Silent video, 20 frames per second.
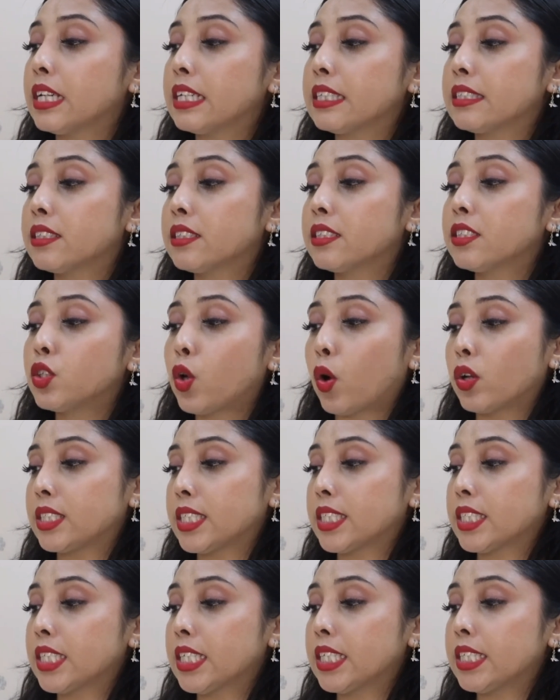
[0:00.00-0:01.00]
is the Dot &
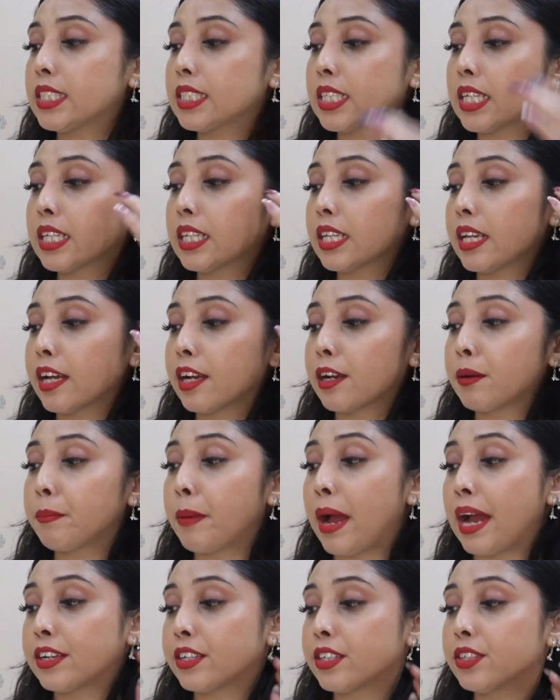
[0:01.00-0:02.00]
Key Skincare
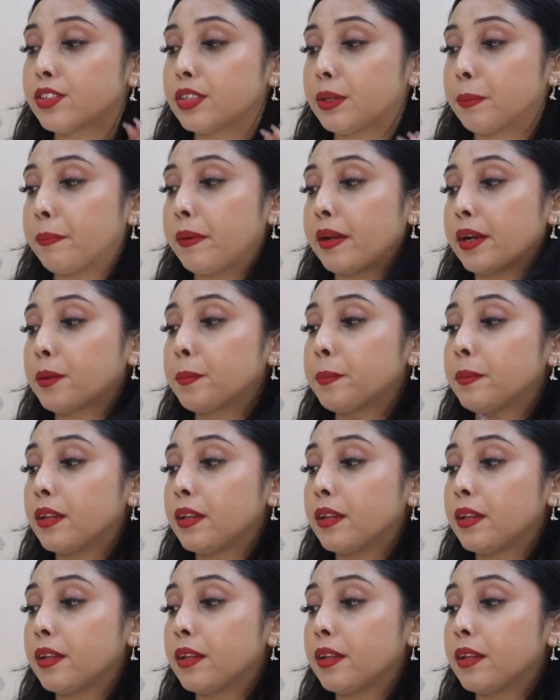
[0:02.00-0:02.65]
Barrier Repair